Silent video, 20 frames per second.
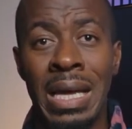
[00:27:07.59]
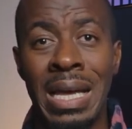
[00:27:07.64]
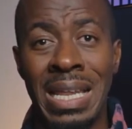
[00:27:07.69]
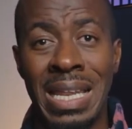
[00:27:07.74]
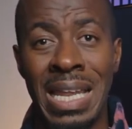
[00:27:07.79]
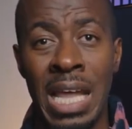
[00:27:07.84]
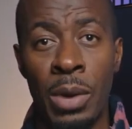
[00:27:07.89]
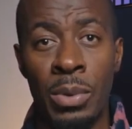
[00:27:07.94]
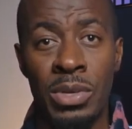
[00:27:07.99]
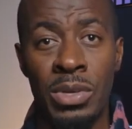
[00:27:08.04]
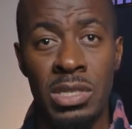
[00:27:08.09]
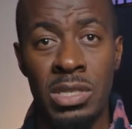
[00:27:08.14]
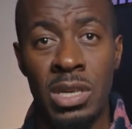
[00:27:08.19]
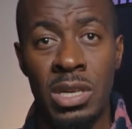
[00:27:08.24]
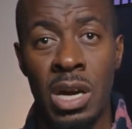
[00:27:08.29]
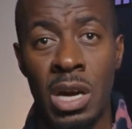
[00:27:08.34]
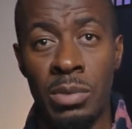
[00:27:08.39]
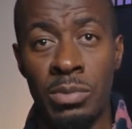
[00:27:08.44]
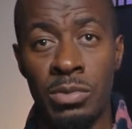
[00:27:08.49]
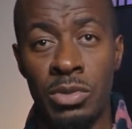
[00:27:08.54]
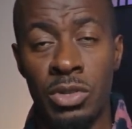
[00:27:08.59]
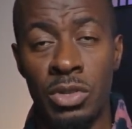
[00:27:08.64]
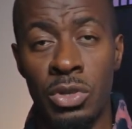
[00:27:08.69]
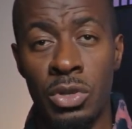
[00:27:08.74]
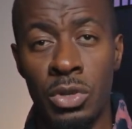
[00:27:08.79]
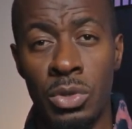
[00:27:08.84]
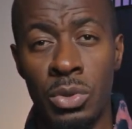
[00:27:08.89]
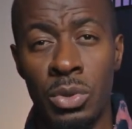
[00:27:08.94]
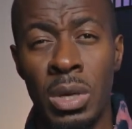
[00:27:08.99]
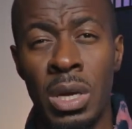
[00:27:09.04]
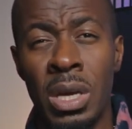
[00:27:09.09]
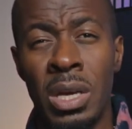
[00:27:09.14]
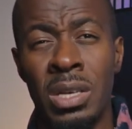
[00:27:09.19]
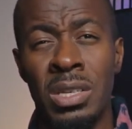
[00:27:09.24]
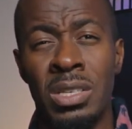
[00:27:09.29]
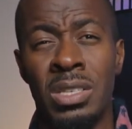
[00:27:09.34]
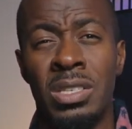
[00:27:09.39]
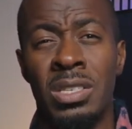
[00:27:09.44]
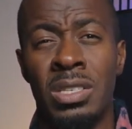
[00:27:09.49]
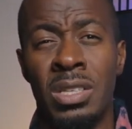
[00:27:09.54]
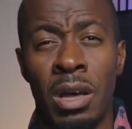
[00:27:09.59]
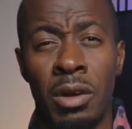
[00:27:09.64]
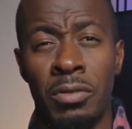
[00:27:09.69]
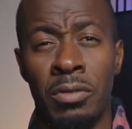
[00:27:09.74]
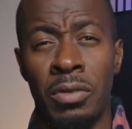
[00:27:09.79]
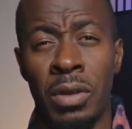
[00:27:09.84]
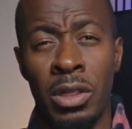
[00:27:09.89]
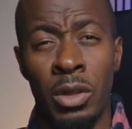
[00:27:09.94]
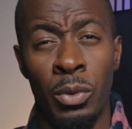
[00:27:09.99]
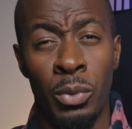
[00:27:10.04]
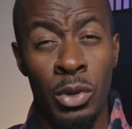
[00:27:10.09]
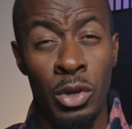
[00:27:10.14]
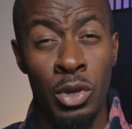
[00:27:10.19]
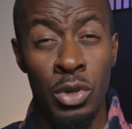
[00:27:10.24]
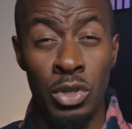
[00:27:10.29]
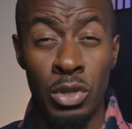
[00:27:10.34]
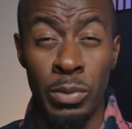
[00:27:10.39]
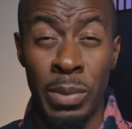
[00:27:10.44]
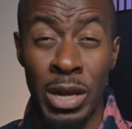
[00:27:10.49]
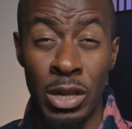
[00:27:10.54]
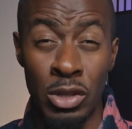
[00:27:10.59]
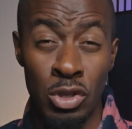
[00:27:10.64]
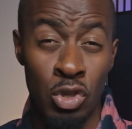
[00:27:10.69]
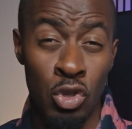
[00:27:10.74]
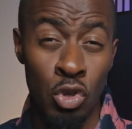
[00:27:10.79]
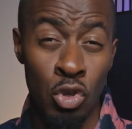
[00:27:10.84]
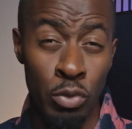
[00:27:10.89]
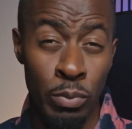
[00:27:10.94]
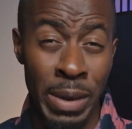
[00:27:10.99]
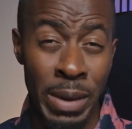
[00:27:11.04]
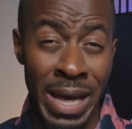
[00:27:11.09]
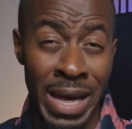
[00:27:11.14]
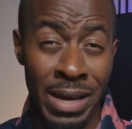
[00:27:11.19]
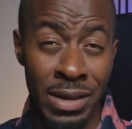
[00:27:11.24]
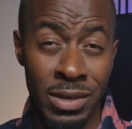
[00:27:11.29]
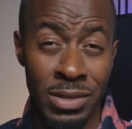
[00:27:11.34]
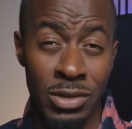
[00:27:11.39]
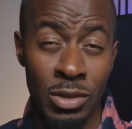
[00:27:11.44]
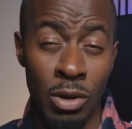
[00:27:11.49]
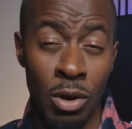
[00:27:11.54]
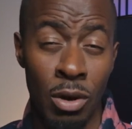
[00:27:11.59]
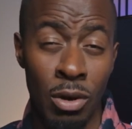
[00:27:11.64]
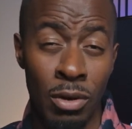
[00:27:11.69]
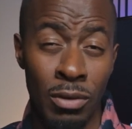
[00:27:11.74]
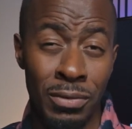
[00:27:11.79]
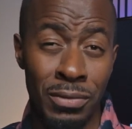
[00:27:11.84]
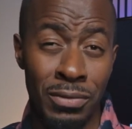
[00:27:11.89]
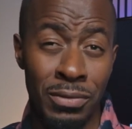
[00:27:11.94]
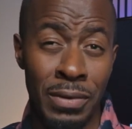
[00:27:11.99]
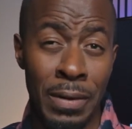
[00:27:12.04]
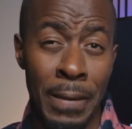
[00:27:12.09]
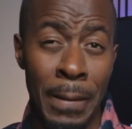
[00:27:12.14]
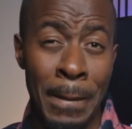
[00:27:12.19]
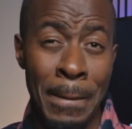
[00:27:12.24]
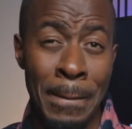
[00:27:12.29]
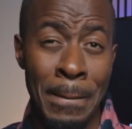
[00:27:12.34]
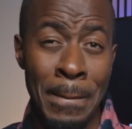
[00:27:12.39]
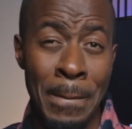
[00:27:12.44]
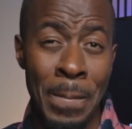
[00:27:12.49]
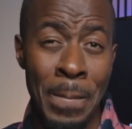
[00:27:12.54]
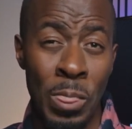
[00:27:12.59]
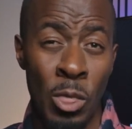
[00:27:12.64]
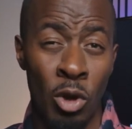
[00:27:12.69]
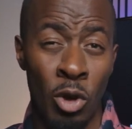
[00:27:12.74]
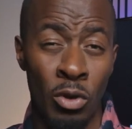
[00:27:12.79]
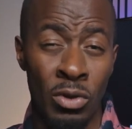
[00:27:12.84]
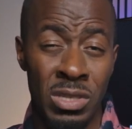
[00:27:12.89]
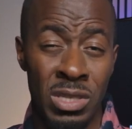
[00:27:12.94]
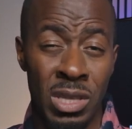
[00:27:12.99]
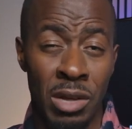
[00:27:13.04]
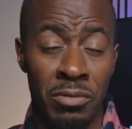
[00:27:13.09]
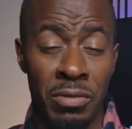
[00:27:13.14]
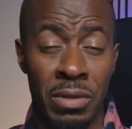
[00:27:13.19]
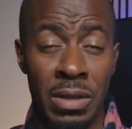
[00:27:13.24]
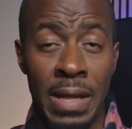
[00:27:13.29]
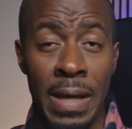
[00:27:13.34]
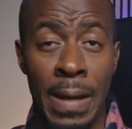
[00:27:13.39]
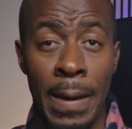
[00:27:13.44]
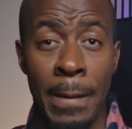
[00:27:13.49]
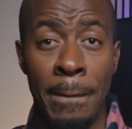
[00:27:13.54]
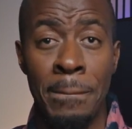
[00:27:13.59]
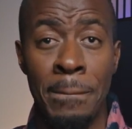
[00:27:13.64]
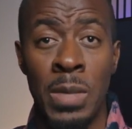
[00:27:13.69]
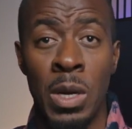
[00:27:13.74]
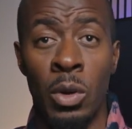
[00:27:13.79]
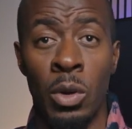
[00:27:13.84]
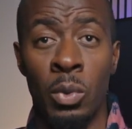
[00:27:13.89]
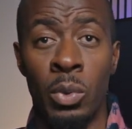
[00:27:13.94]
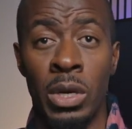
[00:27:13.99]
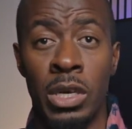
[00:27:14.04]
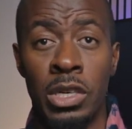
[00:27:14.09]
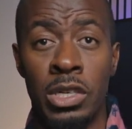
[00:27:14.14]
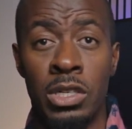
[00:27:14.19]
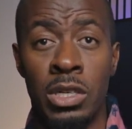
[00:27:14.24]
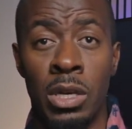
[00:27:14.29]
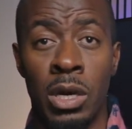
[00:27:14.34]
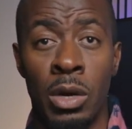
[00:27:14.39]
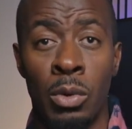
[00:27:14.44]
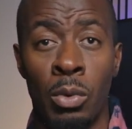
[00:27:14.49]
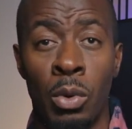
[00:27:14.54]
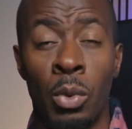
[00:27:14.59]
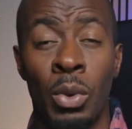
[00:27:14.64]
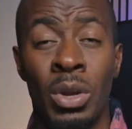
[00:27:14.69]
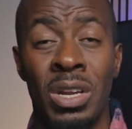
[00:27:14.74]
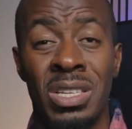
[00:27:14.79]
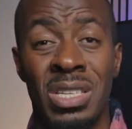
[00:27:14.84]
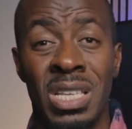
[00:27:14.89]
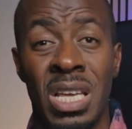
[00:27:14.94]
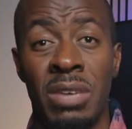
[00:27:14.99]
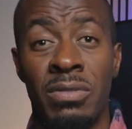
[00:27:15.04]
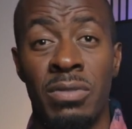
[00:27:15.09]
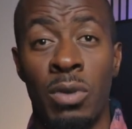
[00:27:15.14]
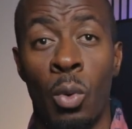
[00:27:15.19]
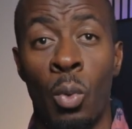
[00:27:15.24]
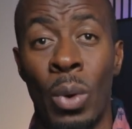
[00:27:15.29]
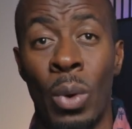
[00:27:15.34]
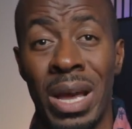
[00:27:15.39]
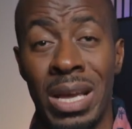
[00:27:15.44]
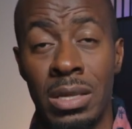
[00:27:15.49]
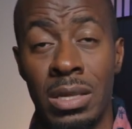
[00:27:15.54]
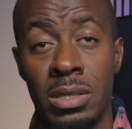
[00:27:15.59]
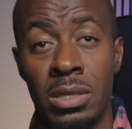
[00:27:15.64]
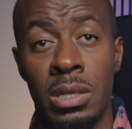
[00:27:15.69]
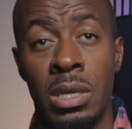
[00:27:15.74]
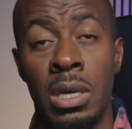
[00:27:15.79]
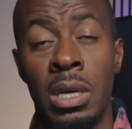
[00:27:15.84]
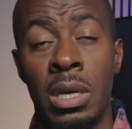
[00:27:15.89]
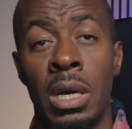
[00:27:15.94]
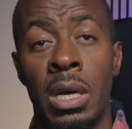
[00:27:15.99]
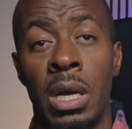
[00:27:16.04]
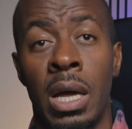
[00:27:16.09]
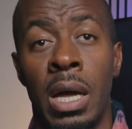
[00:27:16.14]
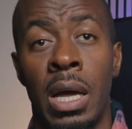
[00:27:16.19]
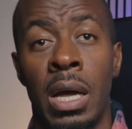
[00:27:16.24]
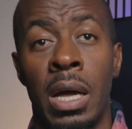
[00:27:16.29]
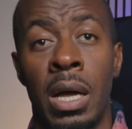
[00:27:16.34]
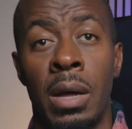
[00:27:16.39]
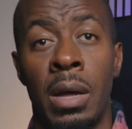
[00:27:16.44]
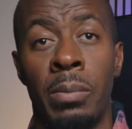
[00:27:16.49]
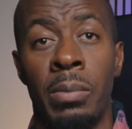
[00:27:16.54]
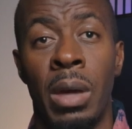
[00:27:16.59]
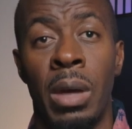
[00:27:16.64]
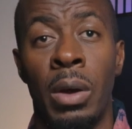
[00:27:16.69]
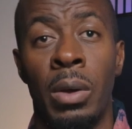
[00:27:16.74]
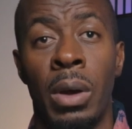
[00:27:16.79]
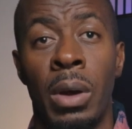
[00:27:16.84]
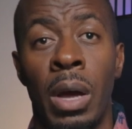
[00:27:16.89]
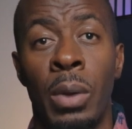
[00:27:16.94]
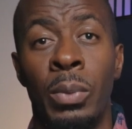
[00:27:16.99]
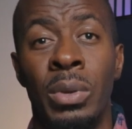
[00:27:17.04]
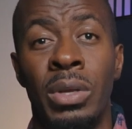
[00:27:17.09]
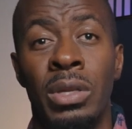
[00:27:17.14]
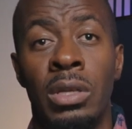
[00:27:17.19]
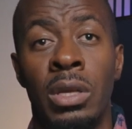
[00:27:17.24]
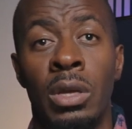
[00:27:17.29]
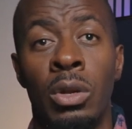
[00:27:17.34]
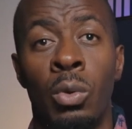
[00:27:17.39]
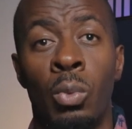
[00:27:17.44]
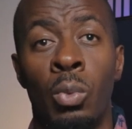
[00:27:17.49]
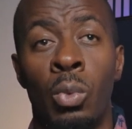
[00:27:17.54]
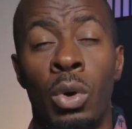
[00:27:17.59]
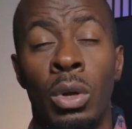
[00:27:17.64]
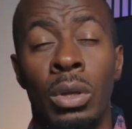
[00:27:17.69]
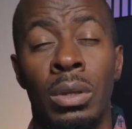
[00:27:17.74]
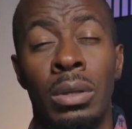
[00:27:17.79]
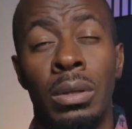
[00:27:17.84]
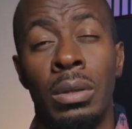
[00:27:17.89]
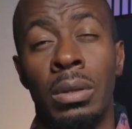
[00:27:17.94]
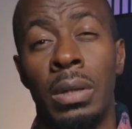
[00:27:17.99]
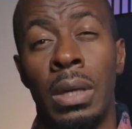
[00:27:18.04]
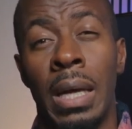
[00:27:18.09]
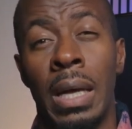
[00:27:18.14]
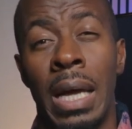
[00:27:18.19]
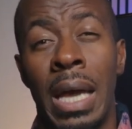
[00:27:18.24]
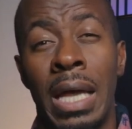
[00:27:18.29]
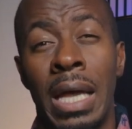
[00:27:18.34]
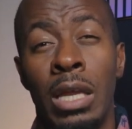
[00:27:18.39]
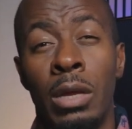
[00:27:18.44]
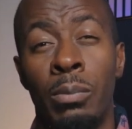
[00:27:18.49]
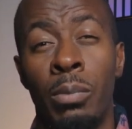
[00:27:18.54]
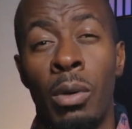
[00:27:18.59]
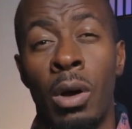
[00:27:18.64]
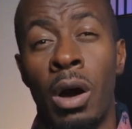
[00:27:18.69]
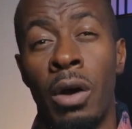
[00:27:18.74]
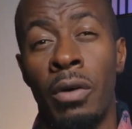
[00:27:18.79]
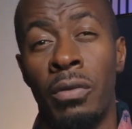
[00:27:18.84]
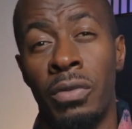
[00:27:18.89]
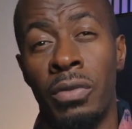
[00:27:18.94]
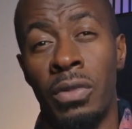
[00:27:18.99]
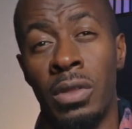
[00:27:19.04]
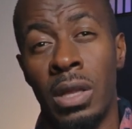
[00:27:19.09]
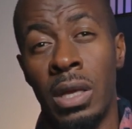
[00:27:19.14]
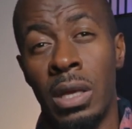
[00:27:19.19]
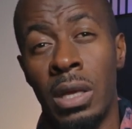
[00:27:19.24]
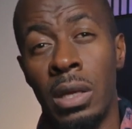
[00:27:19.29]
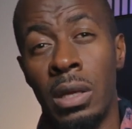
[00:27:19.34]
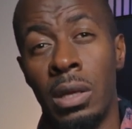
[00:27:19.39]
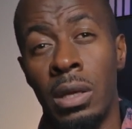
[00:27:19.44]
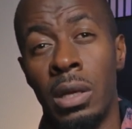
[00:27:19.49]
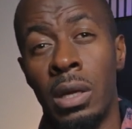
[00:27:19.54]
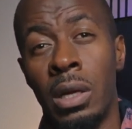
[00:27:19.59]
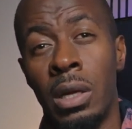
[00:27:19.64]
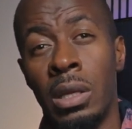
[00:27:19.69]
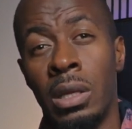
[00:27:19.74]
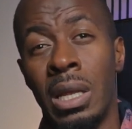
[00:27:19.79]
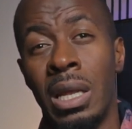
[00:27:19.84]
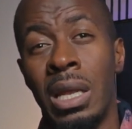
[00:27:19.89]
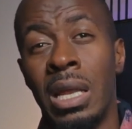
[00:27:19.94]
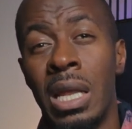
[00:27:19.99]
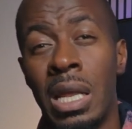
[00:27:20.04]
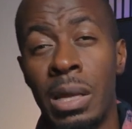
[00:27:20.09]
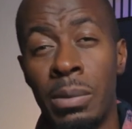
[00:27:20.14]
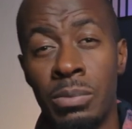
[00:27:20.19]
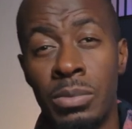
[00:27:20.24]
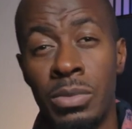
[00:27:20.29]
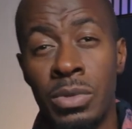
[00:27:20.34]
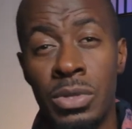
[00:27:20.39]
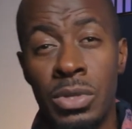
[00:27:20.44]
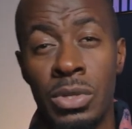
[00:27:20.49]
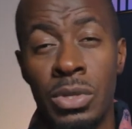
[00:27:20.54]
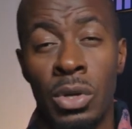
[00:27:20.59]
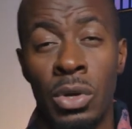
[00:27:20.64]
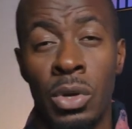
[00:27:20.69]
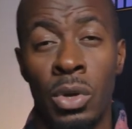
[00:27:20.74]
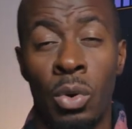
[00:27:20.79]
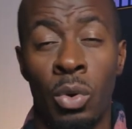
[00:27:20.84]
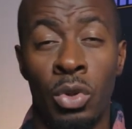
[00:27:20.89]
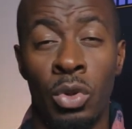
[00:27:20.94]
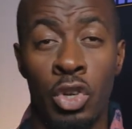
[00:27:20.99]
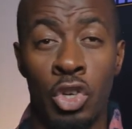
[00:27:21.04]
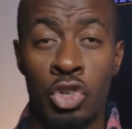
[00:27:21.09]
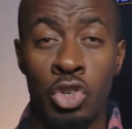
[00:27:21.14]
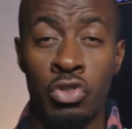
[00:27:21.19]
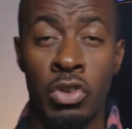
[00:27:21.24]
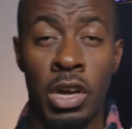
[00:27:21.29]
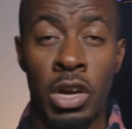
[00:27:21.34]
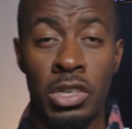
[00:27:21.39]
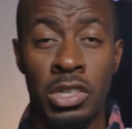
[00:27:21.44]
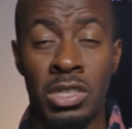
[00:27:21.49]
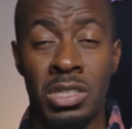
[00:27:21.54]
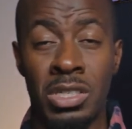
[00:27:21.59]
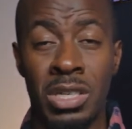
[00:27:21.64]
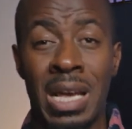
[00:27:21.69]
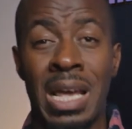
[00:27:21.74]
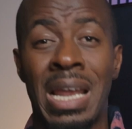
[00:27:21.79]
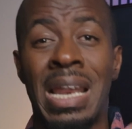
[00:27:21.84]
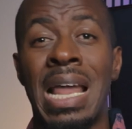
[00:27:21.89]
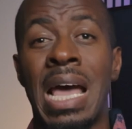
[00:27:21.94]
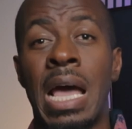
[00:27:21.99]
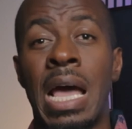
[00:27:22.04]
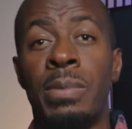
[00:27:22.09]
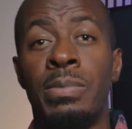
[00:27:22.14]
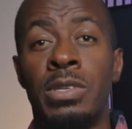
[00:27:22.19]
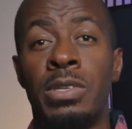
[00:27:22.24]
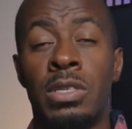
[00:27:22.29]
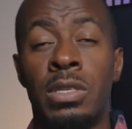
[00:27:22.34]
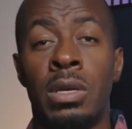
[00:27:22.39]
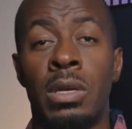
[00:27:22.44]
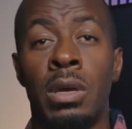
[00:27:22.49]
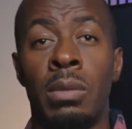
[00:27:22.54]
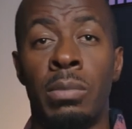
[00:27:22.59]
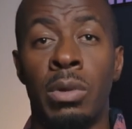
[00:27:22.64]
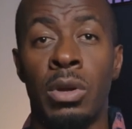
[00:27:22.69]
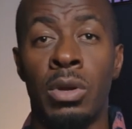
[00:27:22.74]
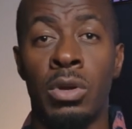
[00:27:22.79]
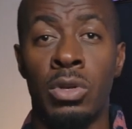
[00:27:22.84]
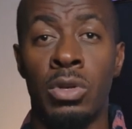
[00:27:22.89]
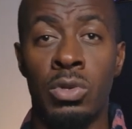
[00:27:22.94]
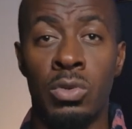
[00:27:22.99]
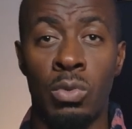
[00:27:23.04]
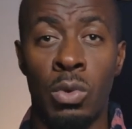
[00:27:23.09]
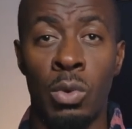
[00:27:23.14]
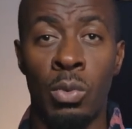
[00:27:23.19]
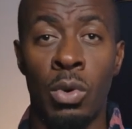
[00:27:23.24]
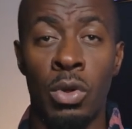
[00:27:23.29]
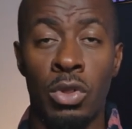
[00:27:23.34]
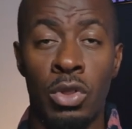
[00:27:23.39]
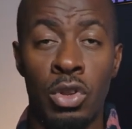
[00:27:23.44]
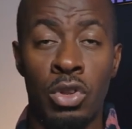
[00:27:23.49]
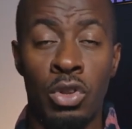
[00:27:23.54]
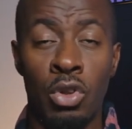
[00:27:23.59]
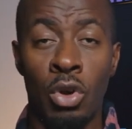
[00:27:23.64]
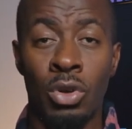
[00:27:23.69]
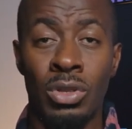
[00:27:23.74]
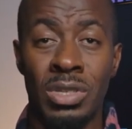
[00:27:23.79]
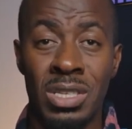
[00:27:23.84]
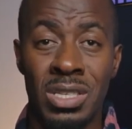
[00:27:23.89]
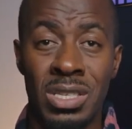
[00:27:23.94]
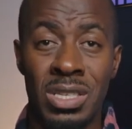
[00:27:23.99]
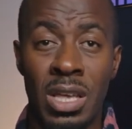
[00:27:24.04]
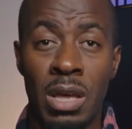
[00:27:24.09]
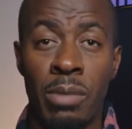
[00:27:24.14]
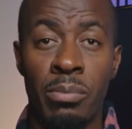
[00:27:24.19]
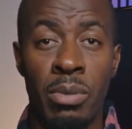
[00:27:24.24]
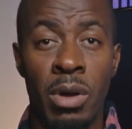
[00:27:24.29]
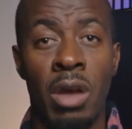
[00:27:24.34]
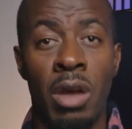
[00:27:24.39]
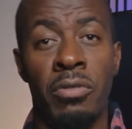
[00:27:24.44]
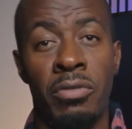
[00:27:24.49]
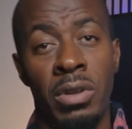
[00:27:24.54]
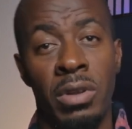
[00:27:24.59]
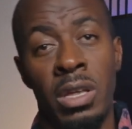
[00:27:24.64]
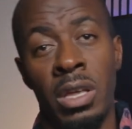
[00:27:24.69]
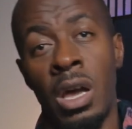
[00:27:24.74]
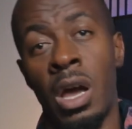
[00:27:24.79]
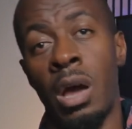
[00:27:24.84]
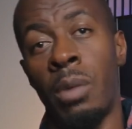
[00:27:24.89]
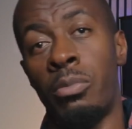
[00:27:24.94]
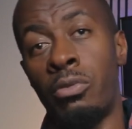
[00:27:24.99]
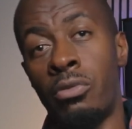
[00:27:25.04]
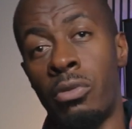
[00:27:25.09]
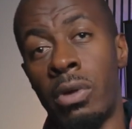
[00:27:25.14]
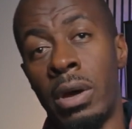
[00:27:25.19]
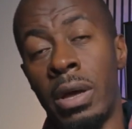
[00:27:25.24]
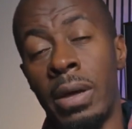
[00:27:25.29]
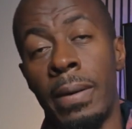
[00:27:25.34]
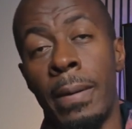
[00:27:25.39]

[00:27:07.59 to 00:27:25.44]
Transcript: Now it's time to stuff. I think we used about 2 bags of stuff in there, which we wanted to give it weight, and we didn't want any part of the limbs or the structure to collapse, because we want the dog to sit perfectly upright.